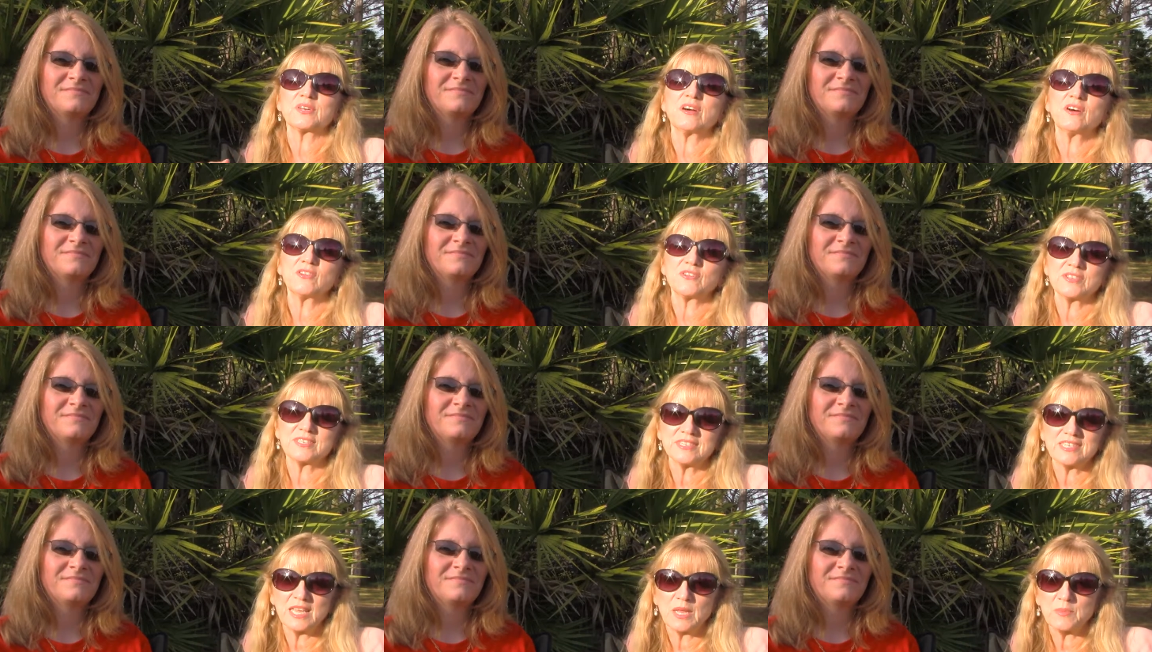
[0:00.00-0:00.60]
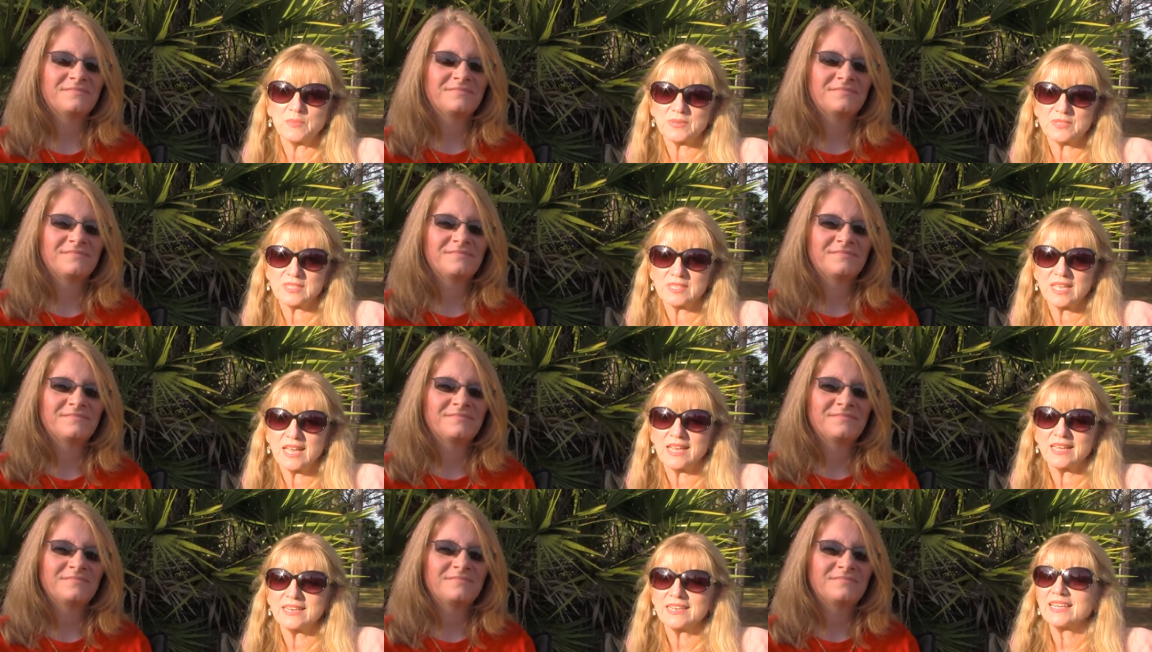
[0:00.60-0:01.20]

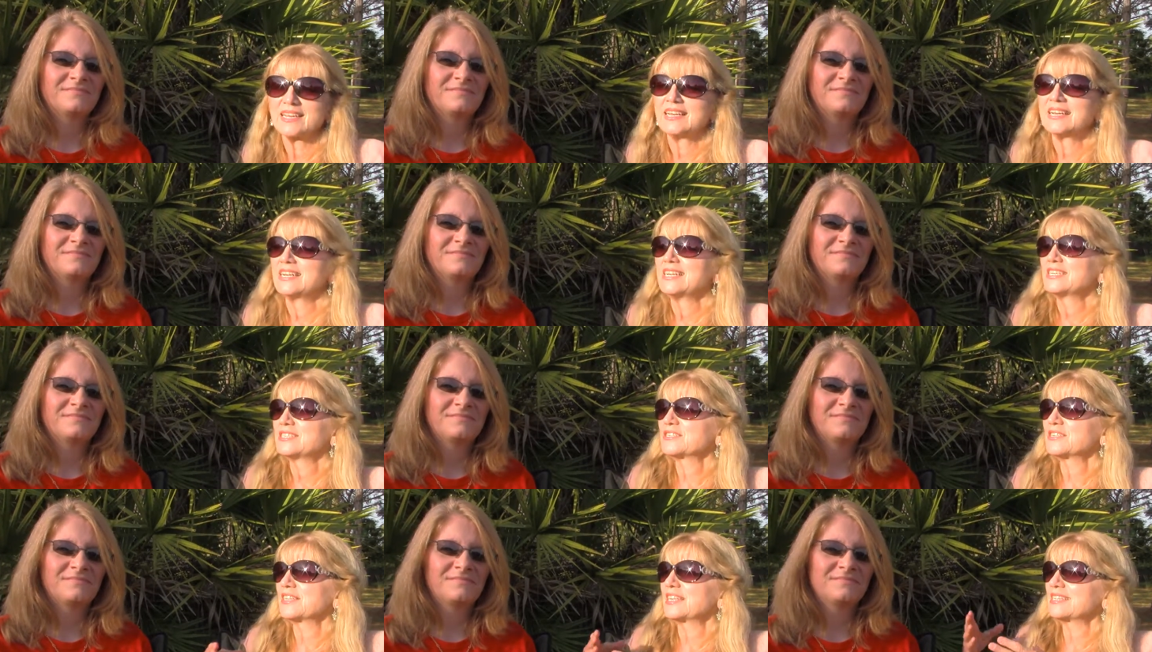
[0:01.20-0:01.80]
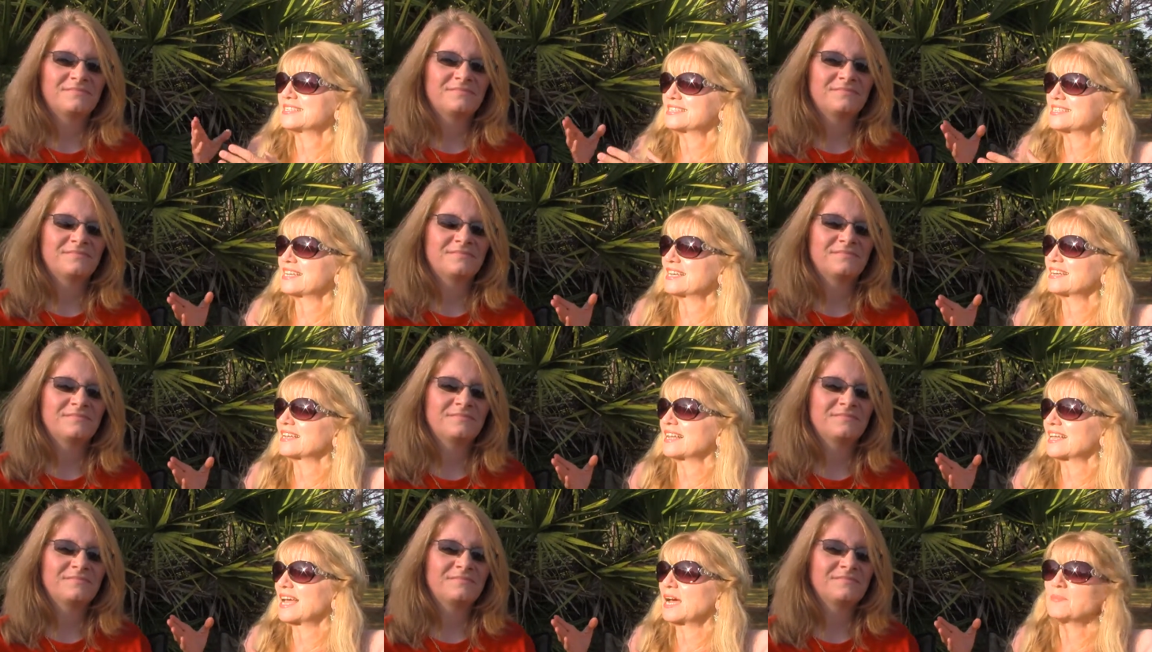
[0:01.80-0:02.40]
Speaker 1: 110%. So then
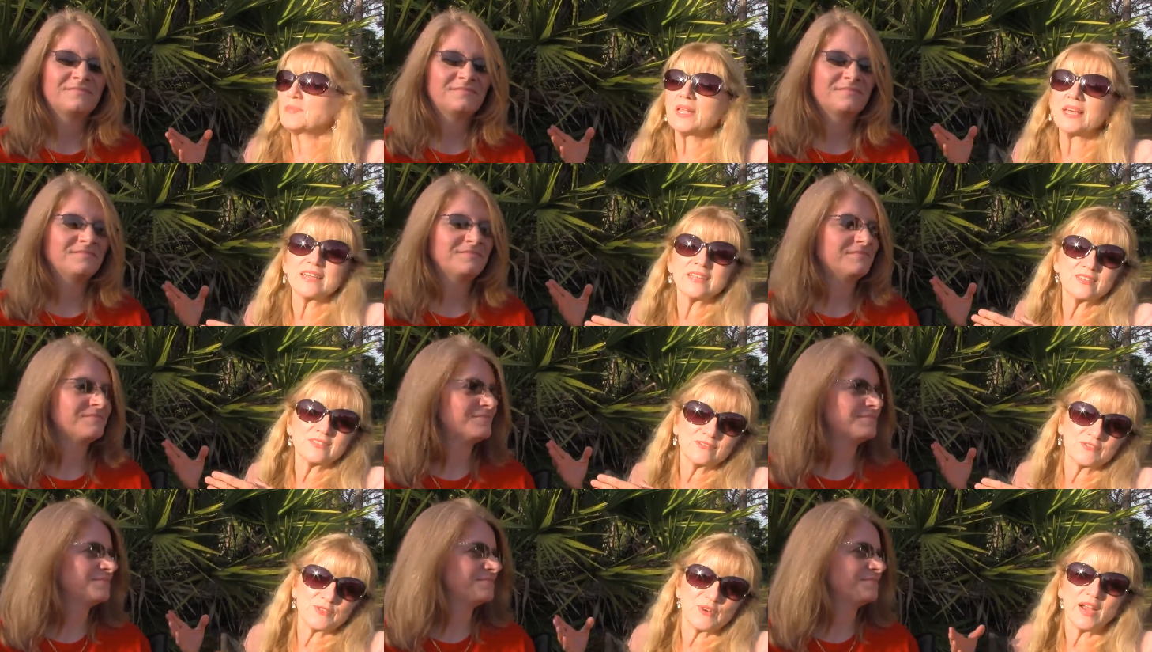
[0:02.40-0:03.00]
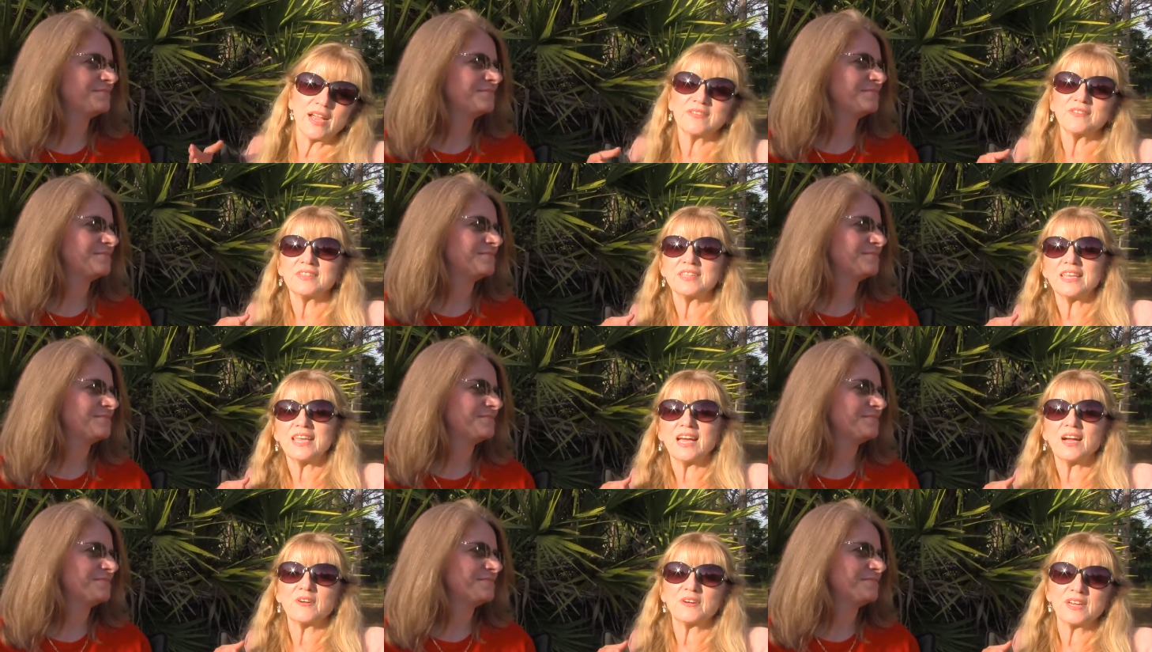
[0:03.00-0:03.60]
suddenly I'm like driving
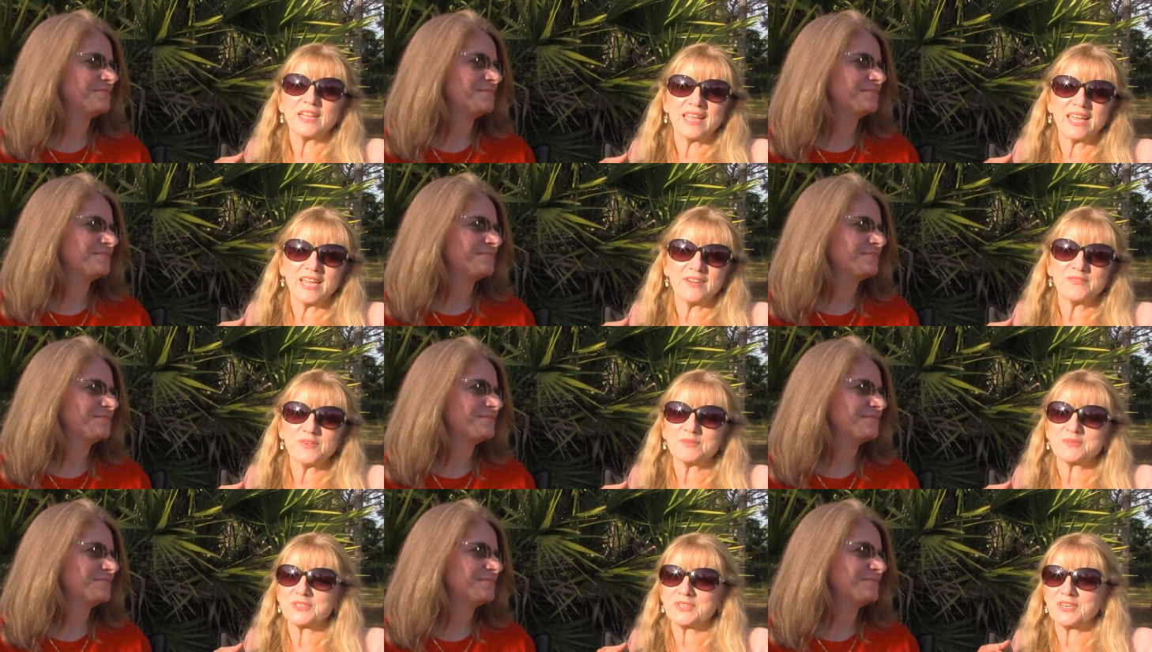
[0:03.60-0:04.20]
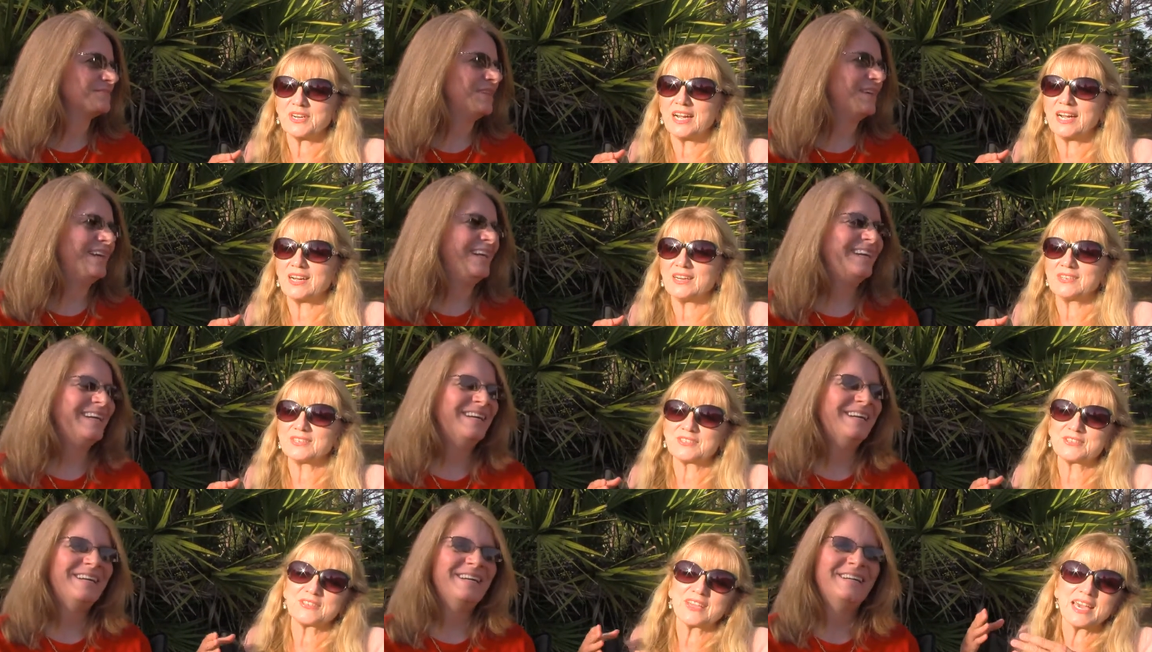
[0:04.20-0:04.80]
the hour and a half up to her
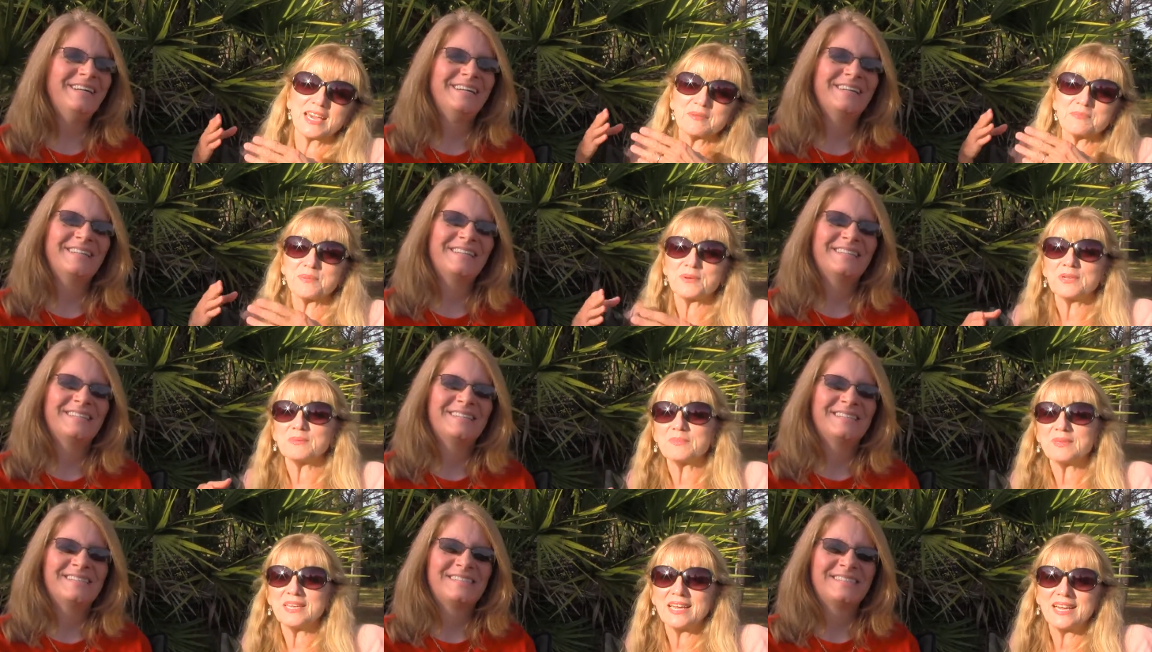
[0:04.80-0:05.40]
house. You got to put me